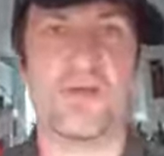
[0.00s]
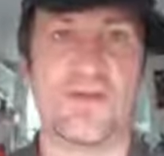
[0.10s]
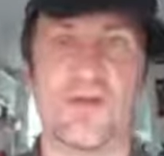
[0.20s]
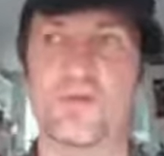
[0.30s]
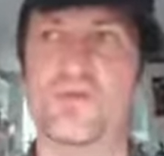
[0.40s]

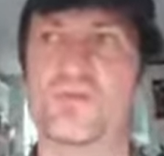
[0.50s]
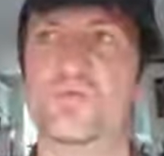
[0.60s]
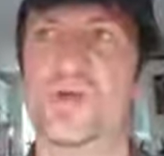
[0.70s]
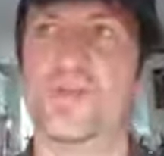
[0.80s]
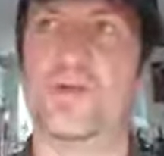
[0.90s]
And who knows
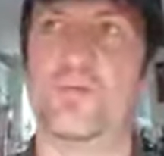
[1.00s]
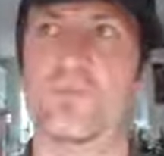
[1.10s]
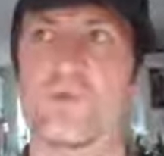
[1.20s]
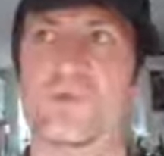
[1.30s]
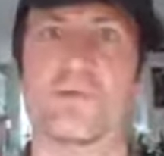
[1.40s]
where that
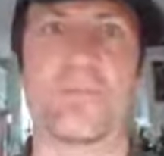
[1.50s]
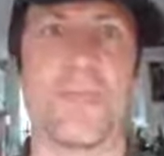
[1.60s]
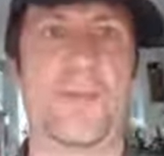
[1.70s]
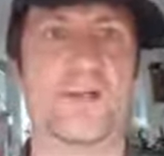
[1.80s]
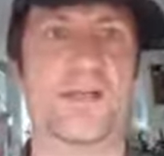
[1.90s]
will
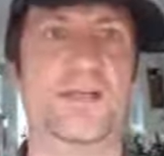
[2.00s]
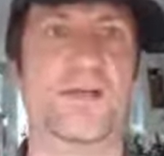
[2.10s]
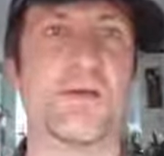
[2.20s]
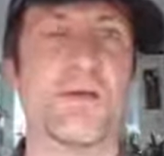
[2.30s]
lead.